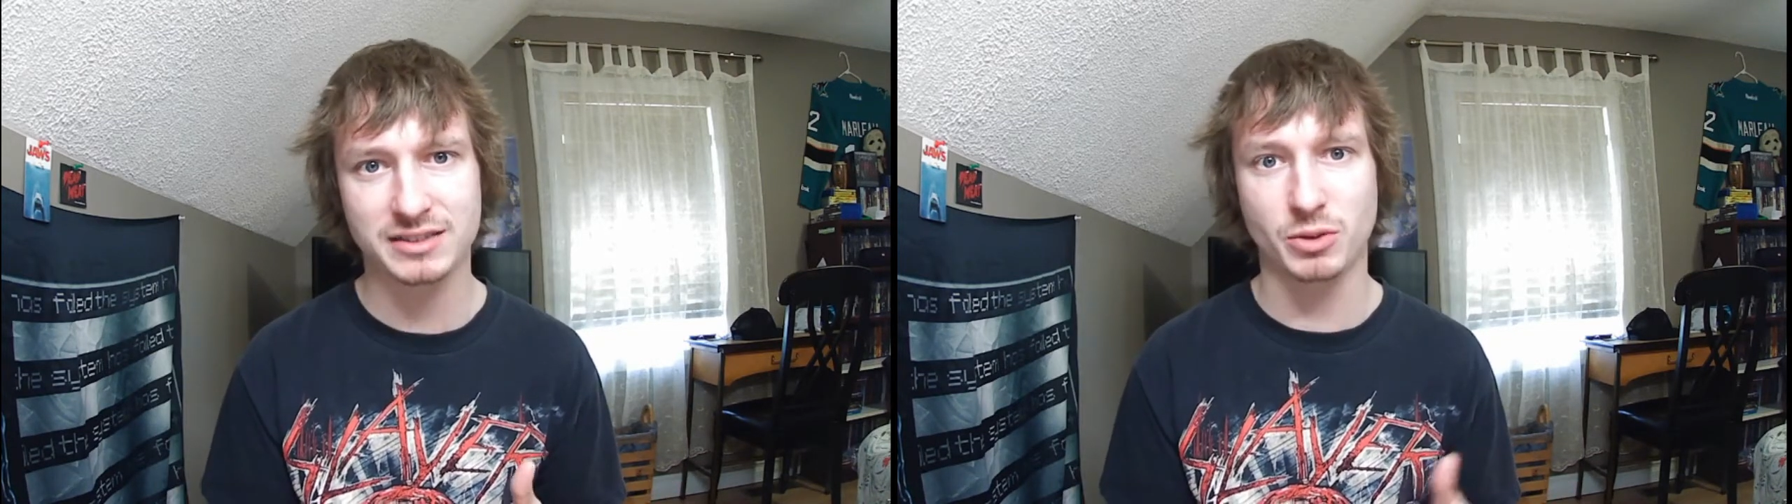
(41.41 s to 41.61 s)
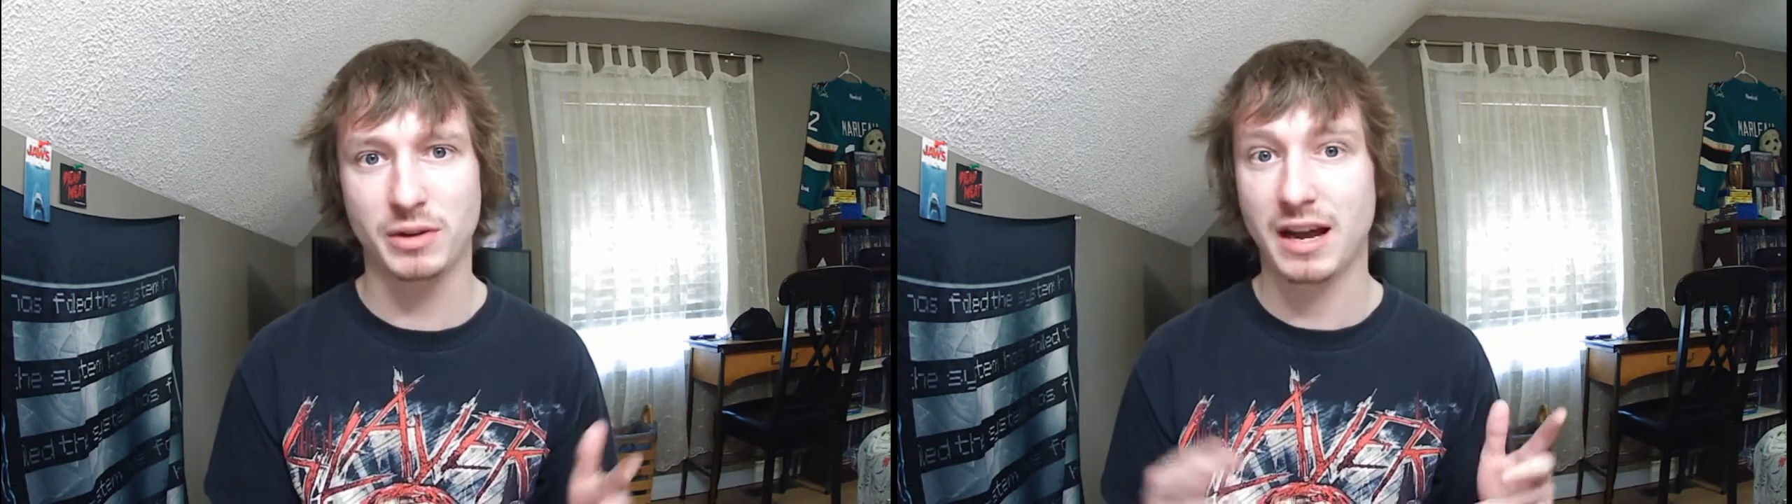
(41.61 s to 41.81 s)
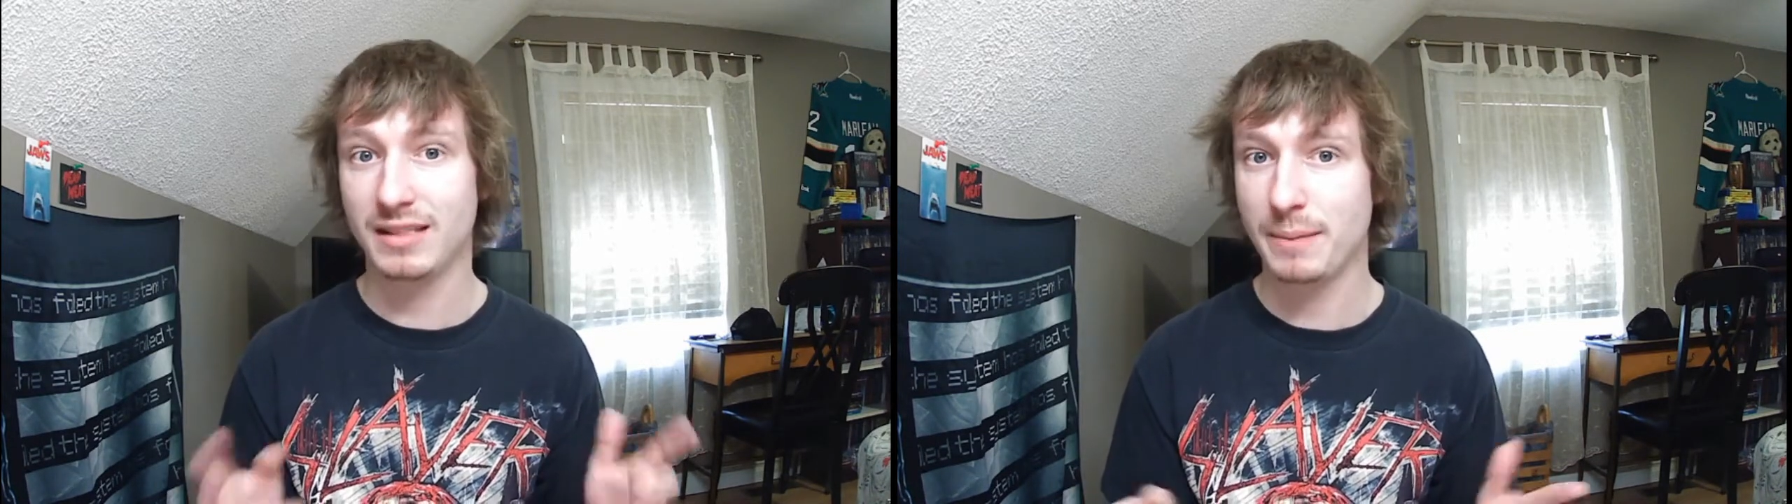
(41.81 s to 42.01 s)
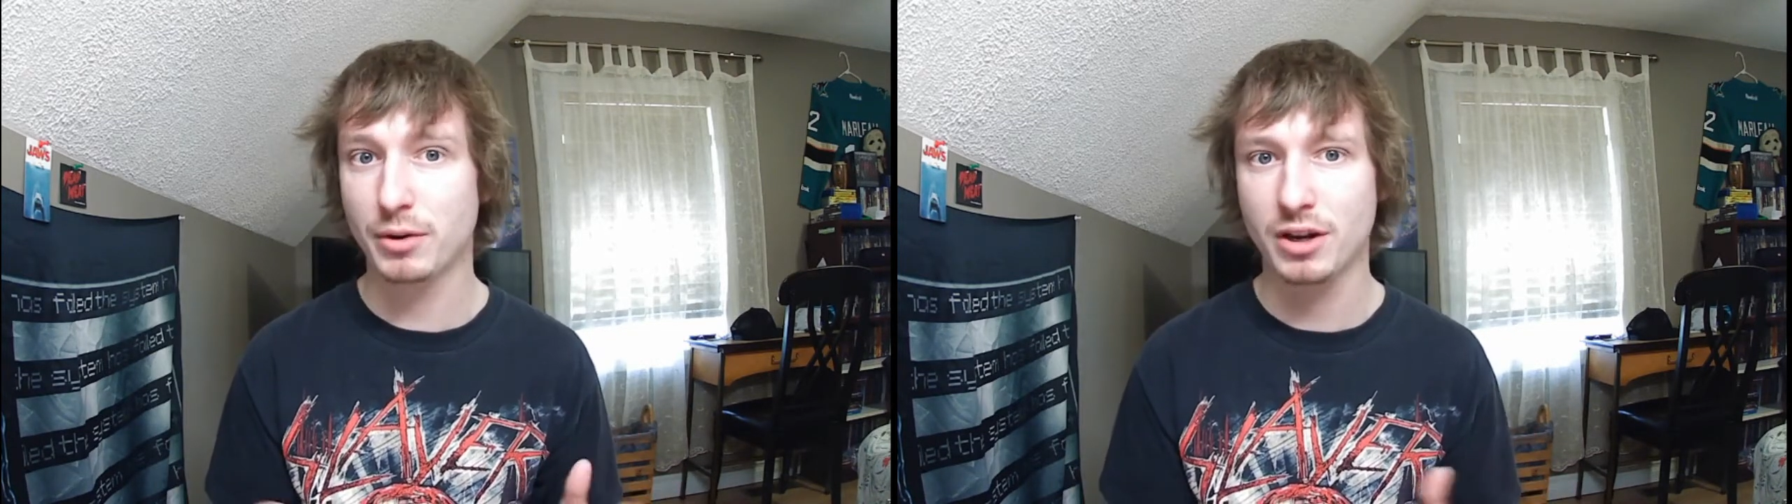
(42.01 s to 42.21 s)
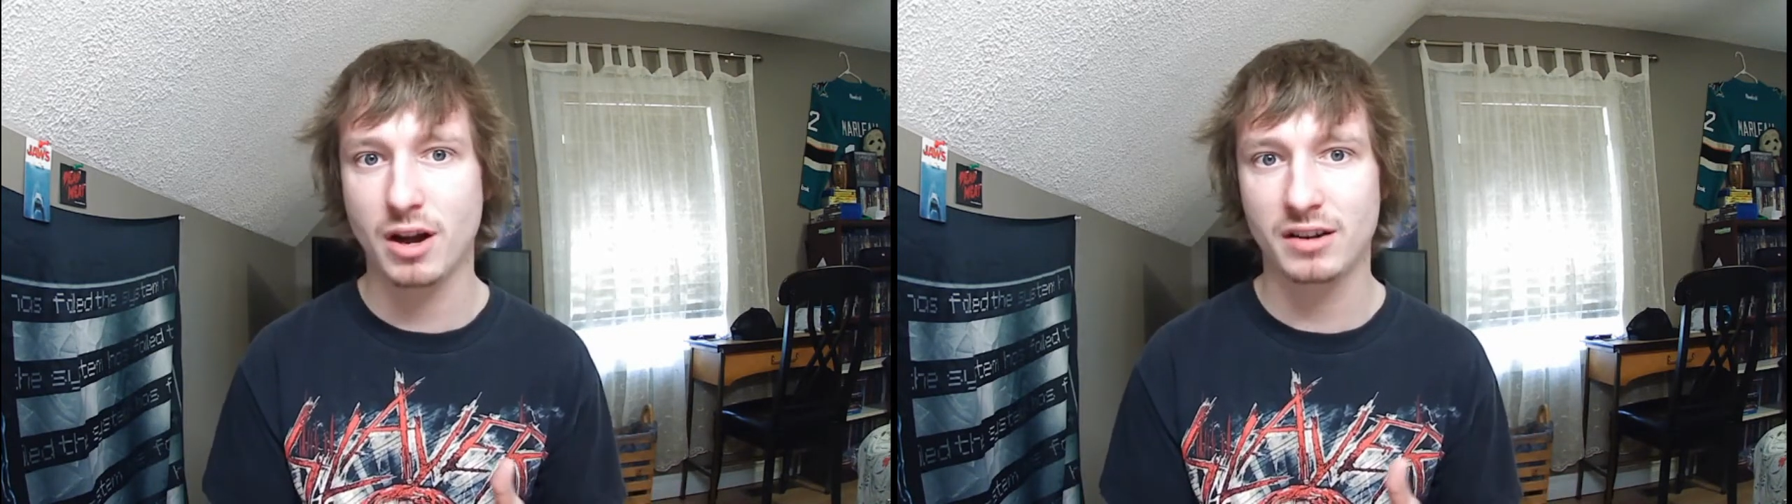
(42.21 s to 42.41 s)
so we got
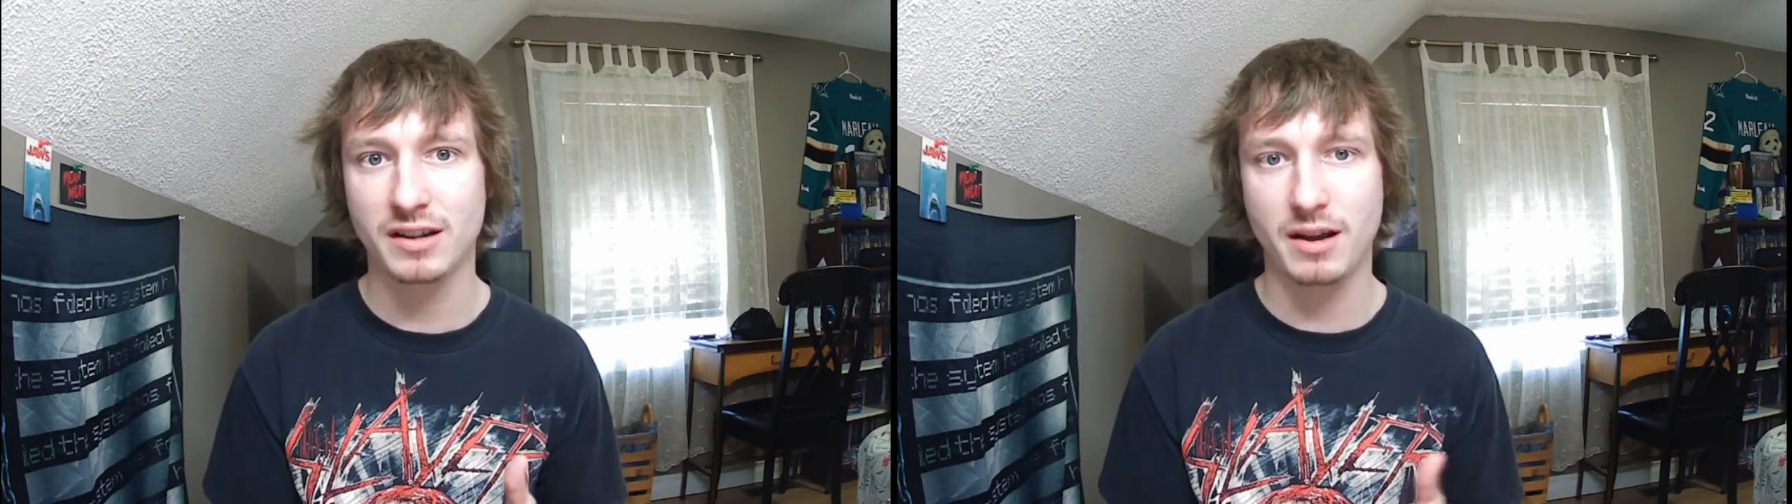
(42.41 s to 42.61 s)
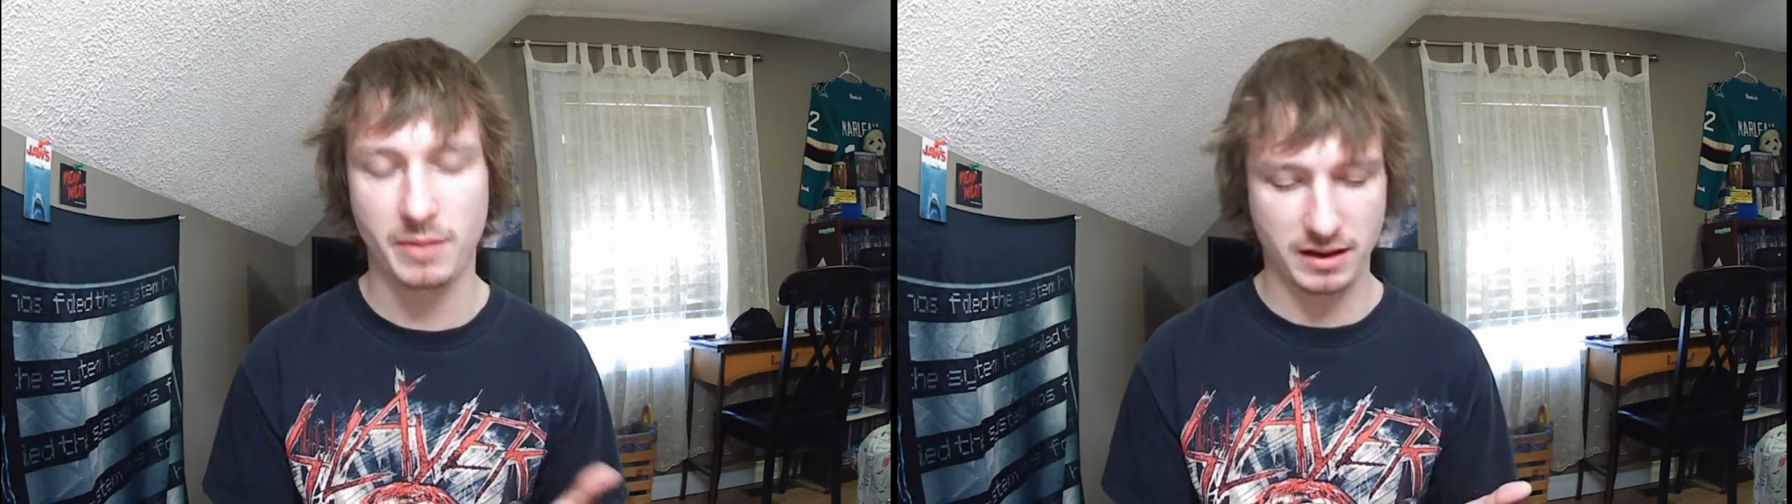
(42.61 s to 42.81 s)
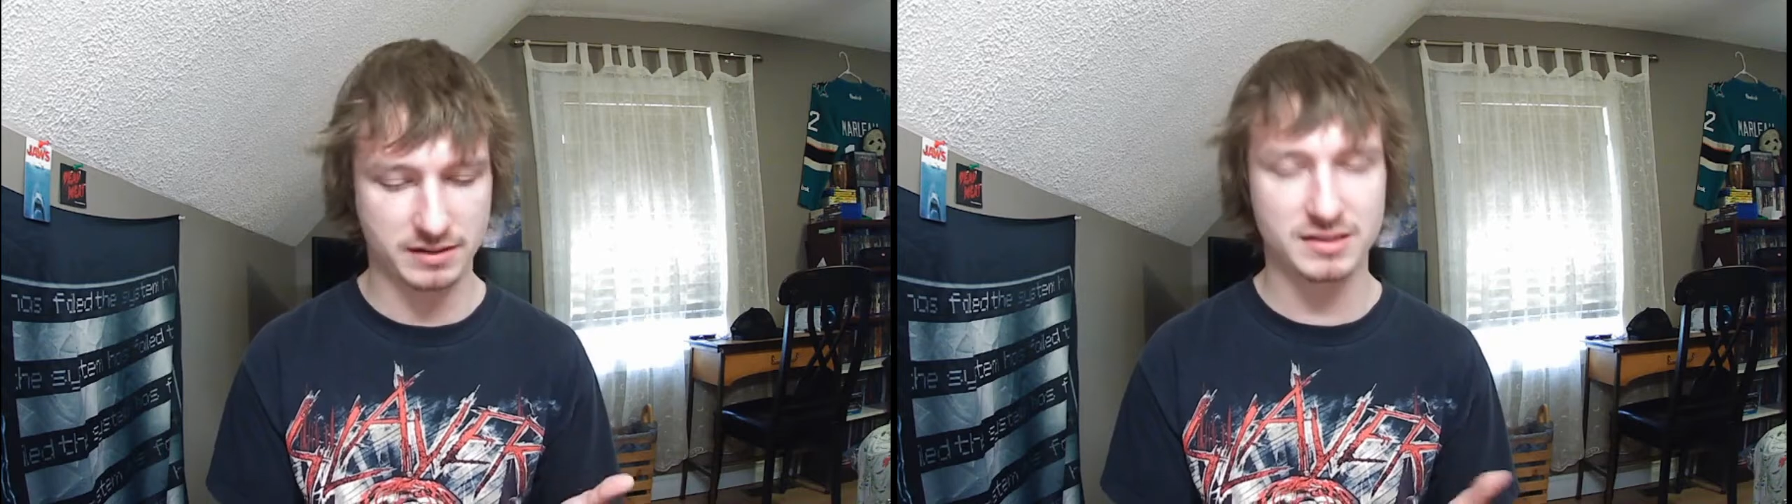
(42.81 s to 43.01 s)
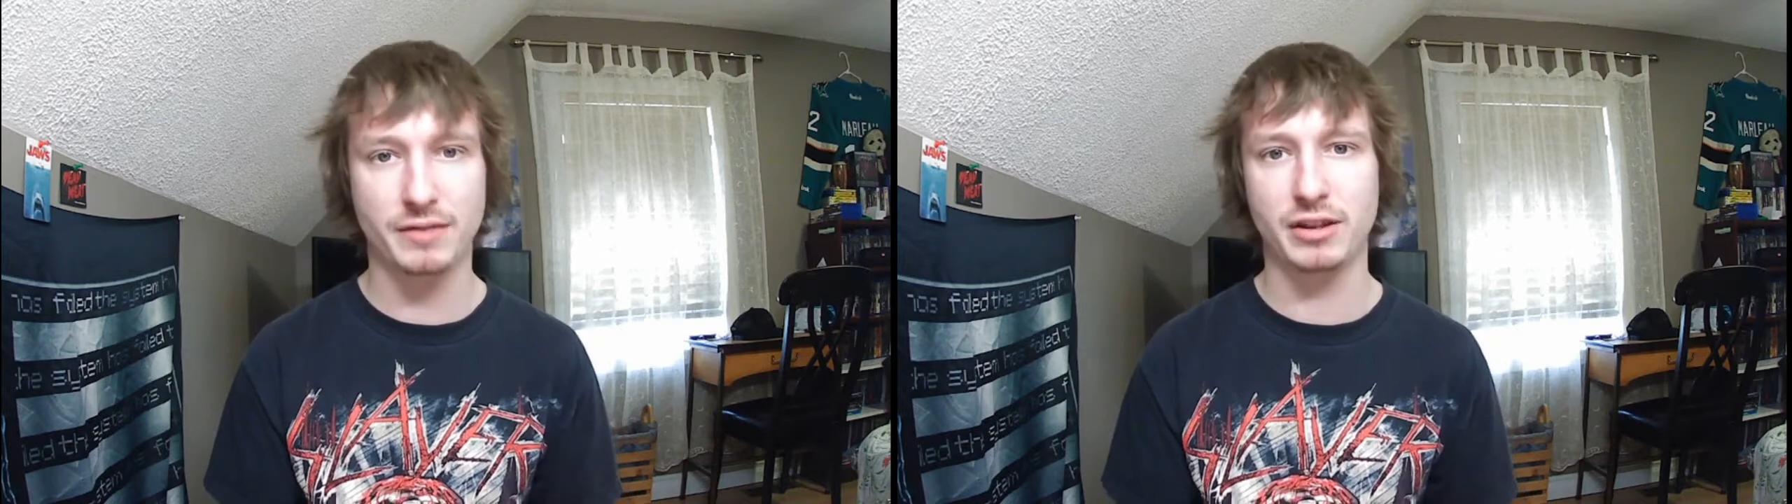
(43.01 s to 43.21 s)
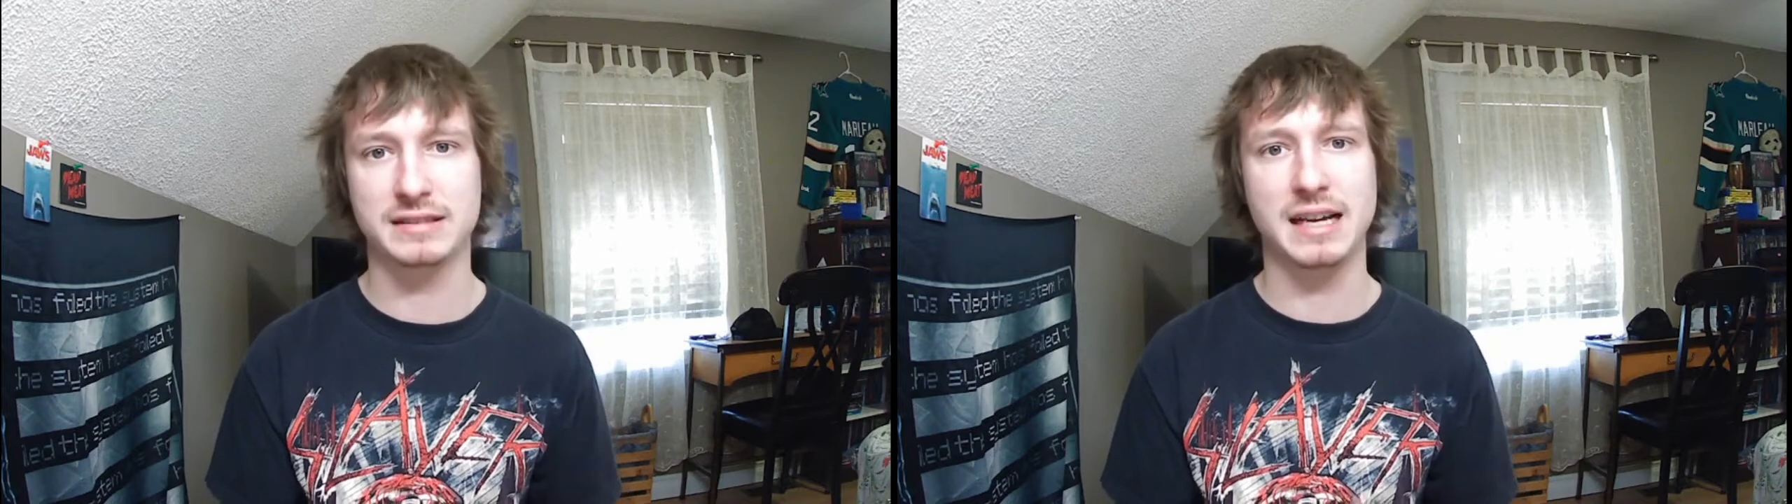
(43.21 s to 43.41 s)
Leprechaun coming and
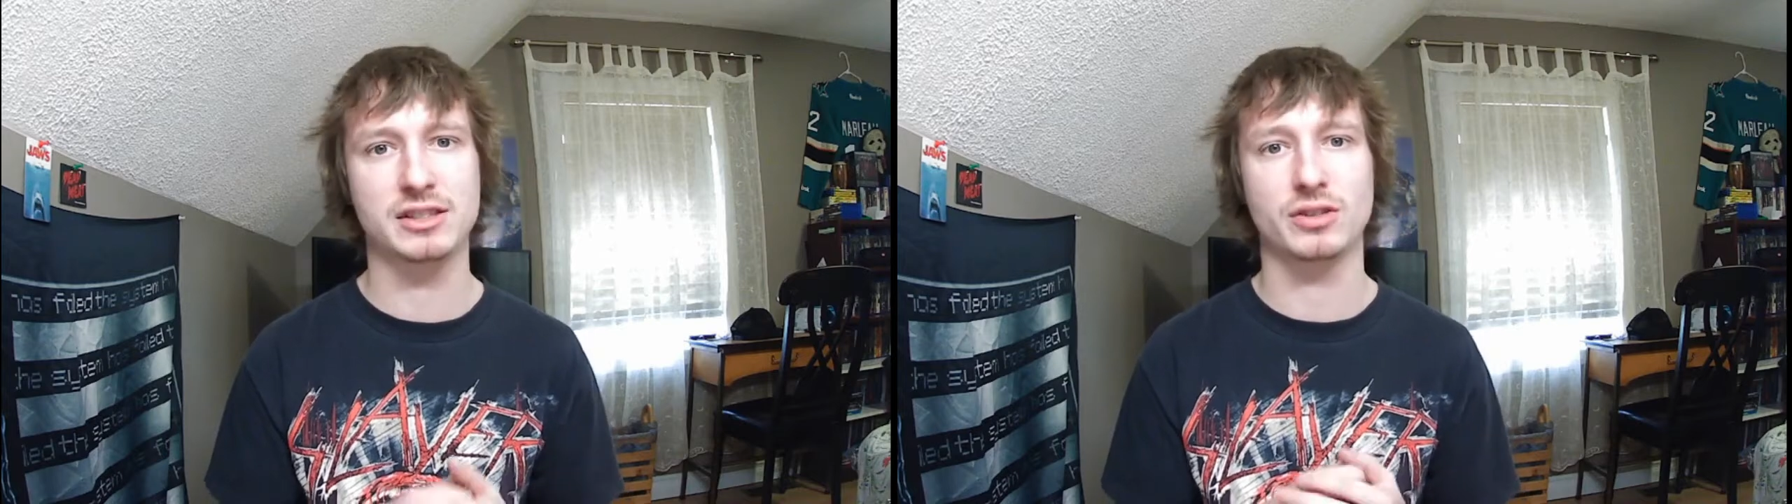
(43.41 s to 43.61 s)
stuff like that.